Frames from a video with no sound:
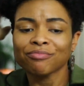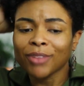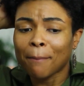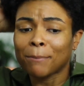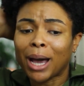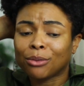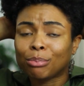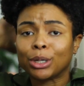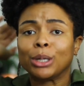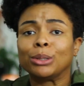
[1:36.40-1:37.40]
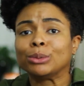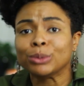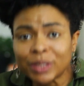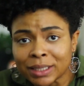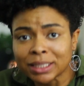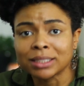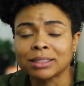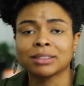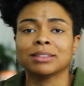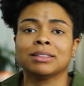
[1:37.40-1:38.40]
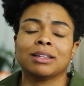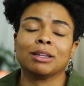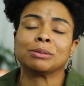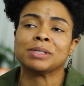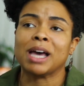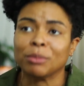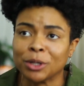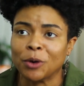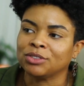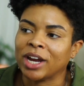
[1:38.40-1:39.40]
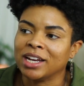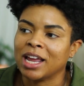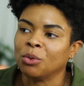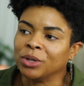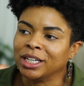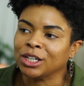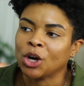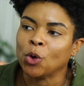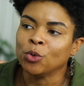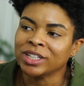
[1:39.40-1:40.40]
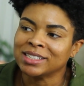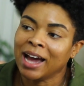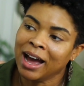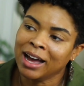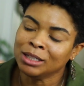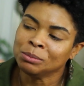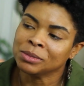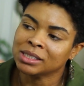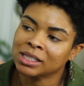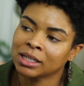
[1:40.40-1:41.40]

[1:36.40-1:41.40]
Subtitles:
by the pros a long time ago. Right now we're in COVID times.